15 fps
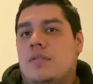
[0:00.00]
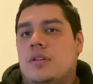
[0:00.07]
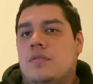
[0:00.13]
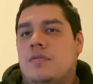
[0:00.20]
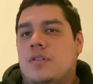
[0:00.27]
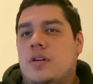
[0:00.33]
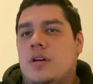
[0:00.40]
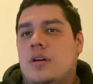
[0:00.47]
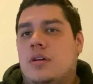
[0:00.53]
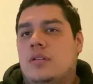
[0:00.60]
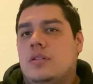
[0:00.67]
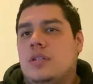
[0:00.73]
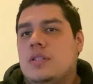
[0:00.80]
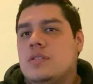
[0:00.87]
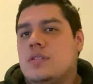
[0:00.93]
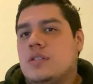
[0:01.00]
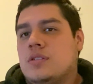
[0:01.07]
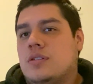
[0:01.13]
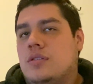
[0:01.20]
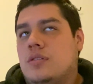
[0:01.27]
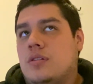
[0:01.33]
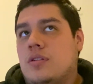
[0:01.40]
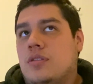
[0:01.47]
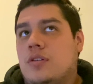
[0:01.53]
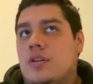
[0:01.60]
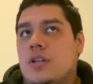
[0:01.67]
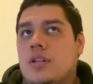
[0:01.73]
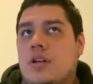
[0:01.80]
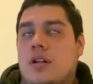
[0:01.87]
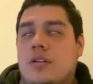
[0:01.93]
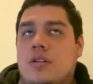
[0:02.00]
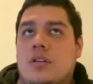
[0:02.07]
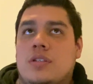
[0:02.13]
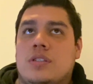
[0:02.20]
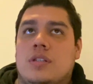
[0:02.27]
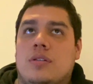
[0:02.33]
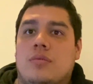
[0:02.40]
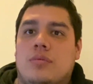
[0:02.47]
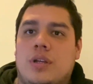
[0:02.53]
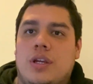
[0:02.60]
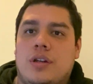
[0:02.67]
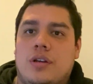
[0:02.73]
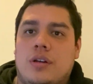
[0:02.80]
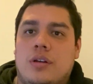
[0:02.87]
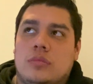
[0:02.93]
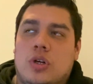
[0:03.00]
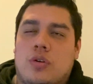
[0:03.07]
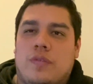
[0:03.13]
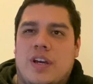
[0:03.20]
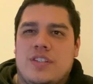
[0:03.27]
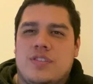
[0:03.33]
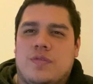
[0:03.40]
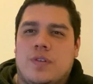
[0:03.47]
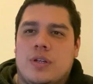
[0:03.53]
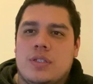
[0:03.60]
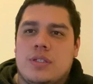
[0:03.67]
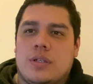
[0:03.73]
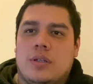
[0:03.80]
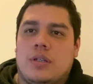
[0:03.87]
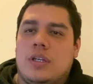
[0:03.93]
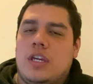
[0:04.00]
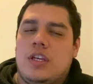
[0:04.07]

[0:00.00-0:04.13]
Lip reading: in the front and $630 in the rear, or vice versa.